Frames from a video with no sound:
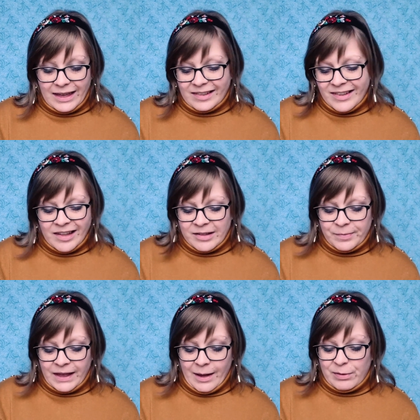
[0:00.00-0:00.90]
it's not
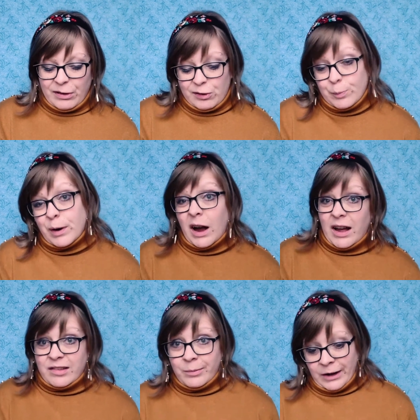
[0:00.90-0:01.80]
something I'm super
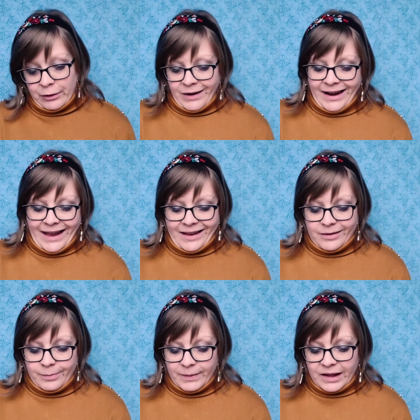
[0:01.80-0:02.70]
awesomely great
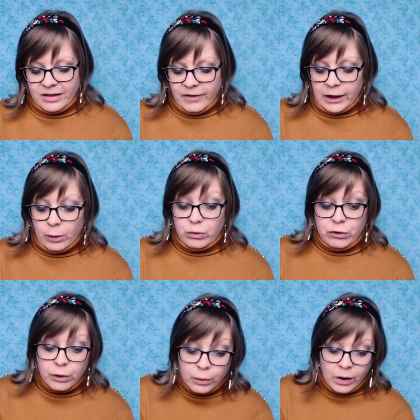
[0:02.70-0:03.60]
at because if I go
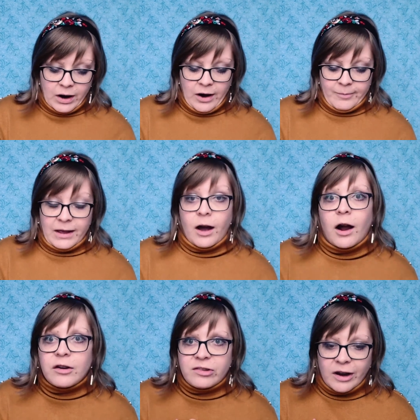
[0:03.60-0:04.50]
too hard, my
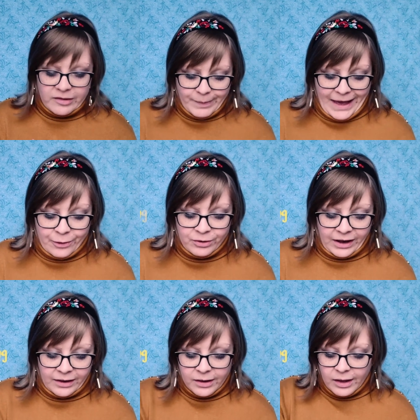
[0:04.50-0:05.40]
heart starts
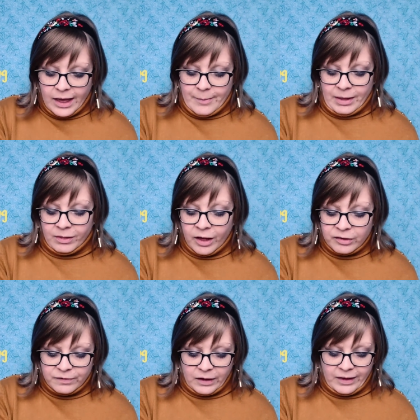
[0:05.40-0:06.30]
pounding and my
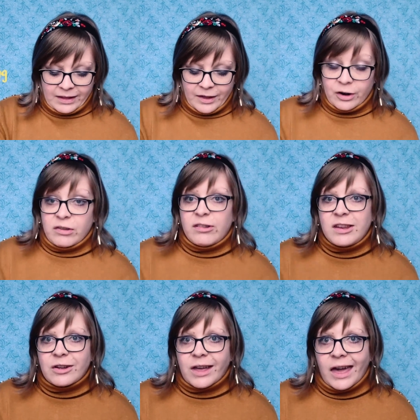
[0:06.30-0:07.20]
lungs feel like they're in a
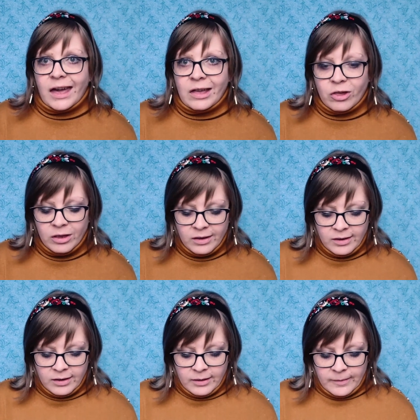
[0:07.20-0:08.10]
steel cage
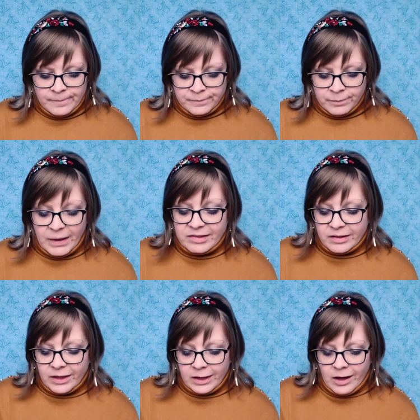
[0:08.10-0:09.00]

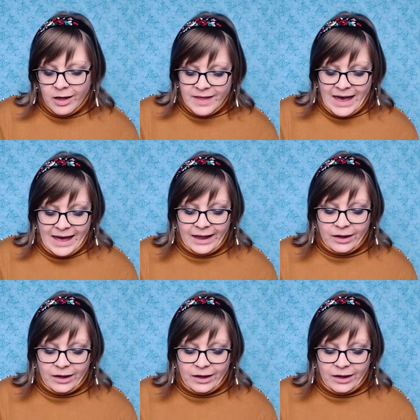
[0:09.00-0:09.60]
basically, on that